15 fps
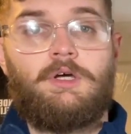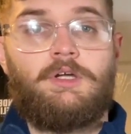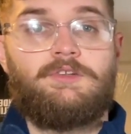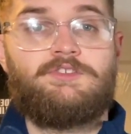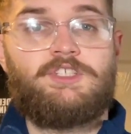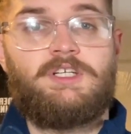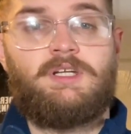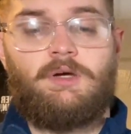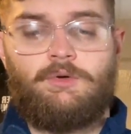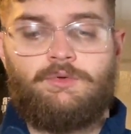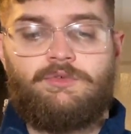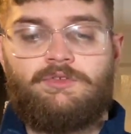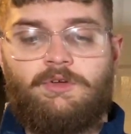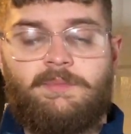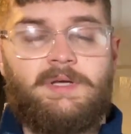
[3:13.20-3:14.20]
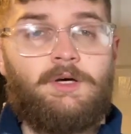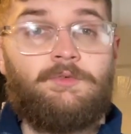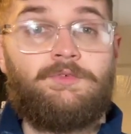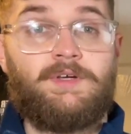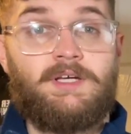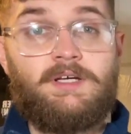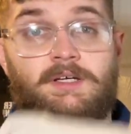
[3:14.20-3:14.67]
Chinos, Tommy
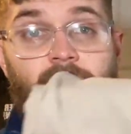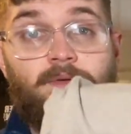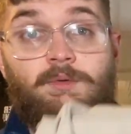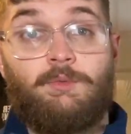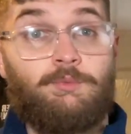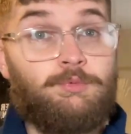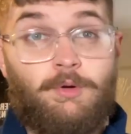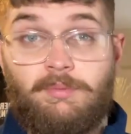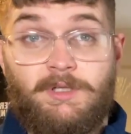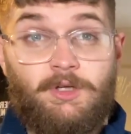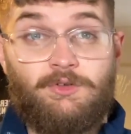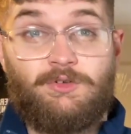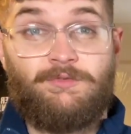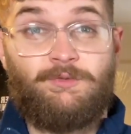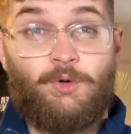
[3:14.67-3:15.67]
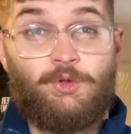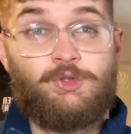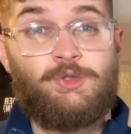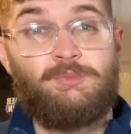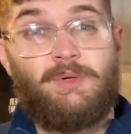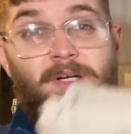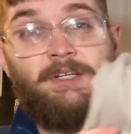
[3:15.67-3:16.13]
Hilfiger, probably cost a
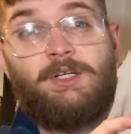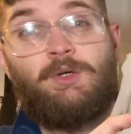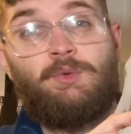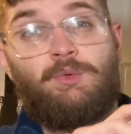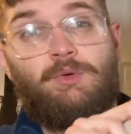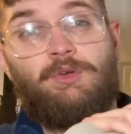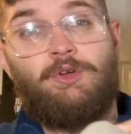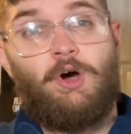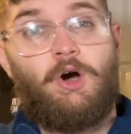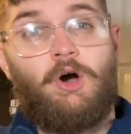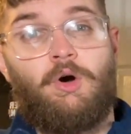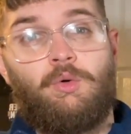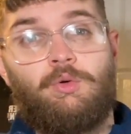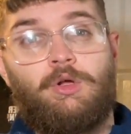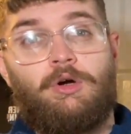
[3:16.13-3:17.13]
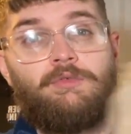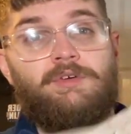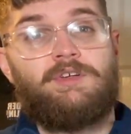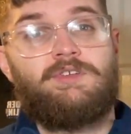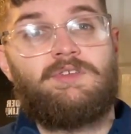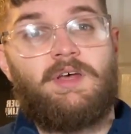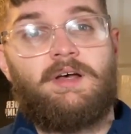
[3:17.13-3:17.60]
fortune brand new, not a whole lot of
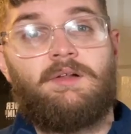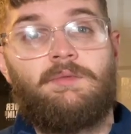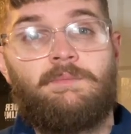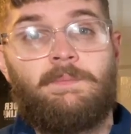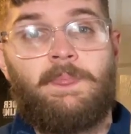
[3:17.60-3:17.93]
resale.